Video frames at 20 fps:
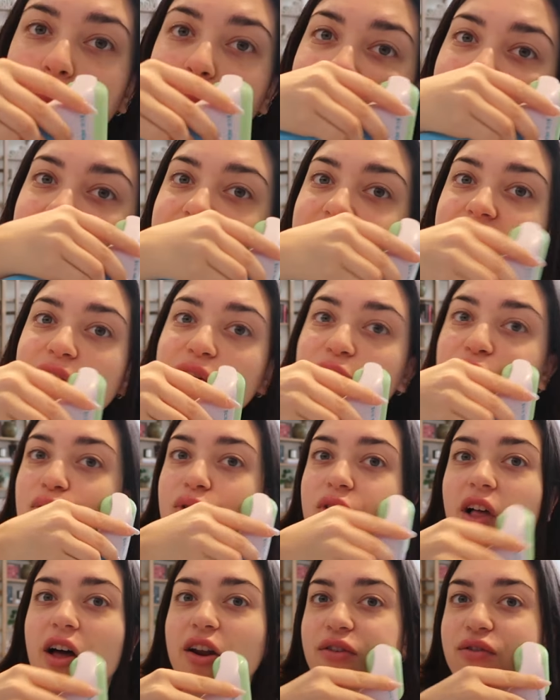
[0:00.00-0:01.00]
Maddie, who a
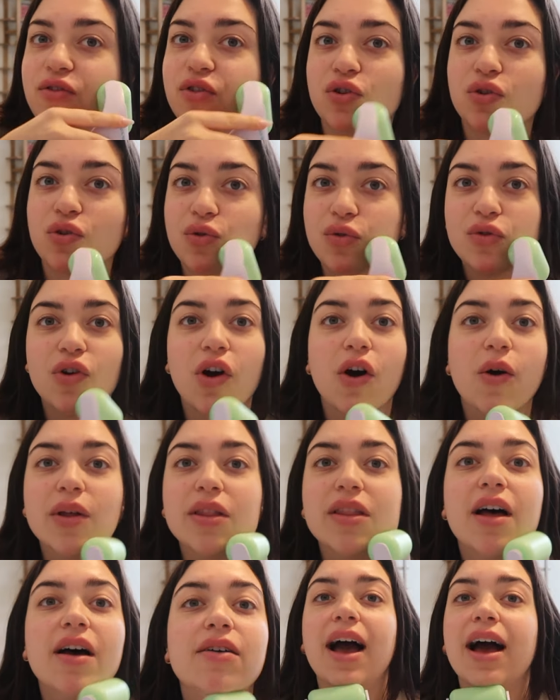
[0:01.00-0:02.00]
lot of you know
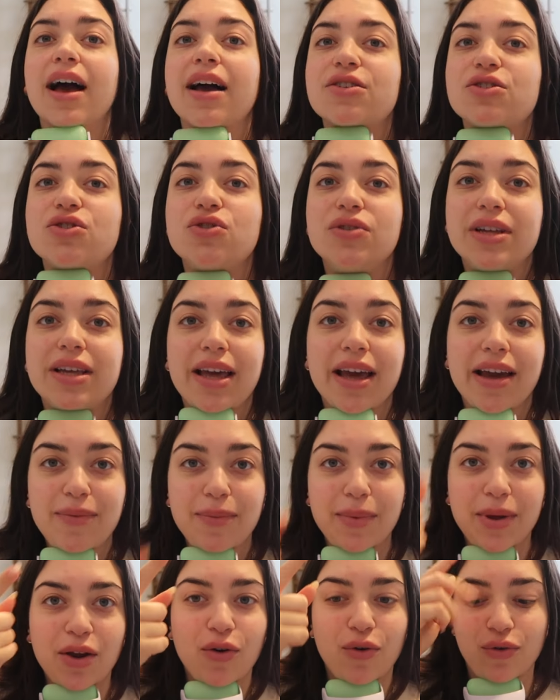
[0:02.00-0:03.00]
and love, actually gave
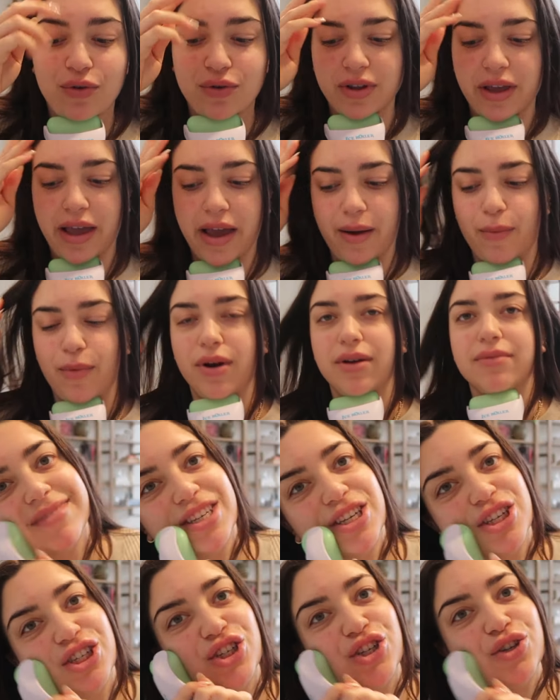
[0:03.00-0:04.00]
me her old camera
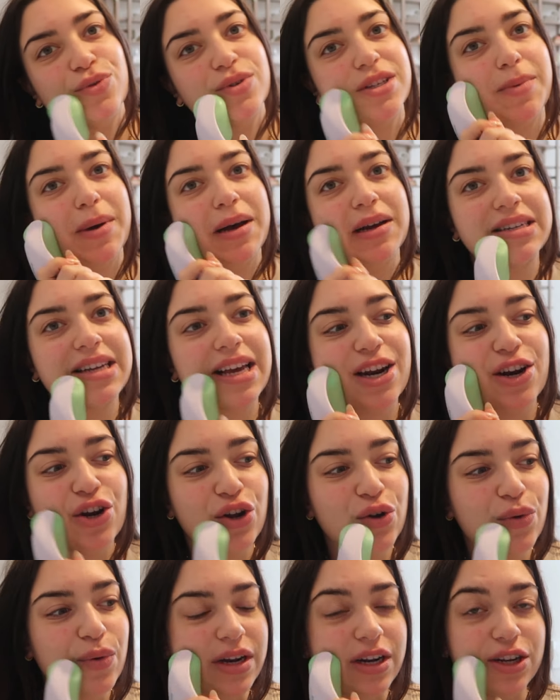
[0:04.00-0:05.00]
because she was about to get a
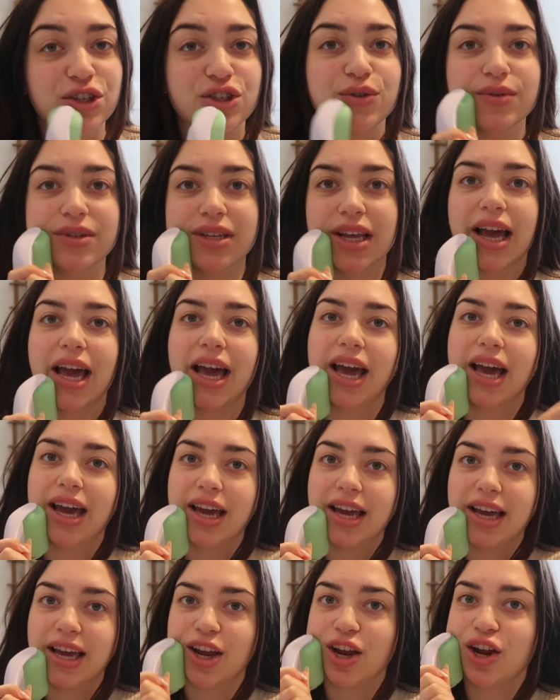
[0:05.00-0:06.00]
new one, and she was like,
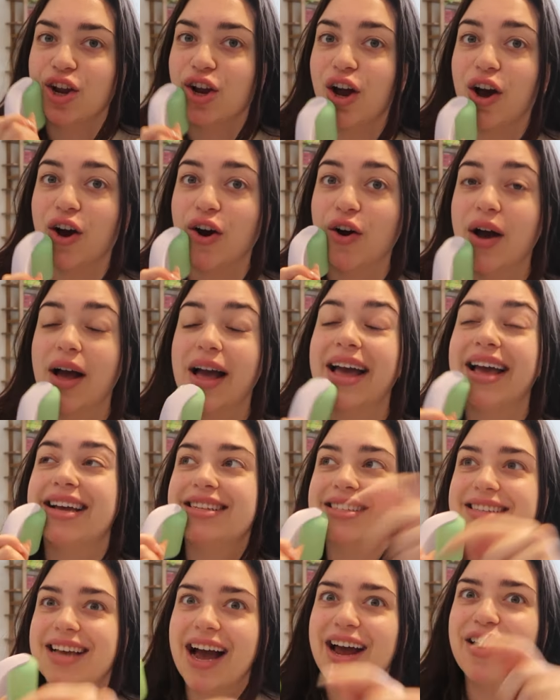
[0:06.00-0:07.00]
hey, here you go.
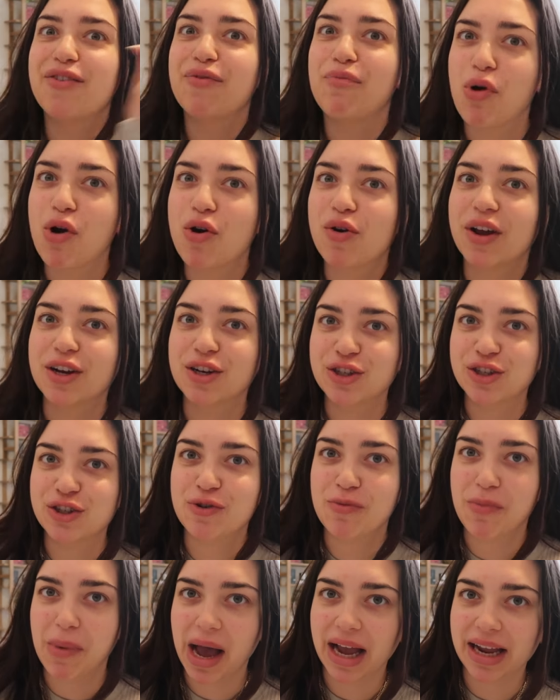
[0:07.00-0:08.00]
It's kind of broken, do
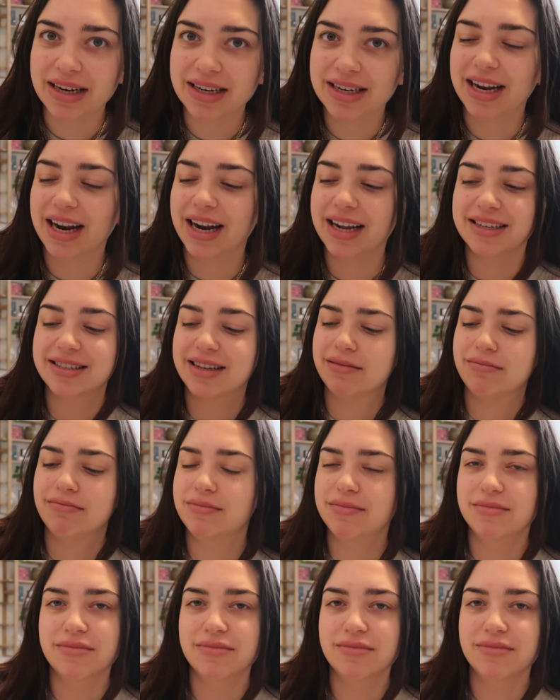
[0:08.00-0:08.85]
you mind? And I said,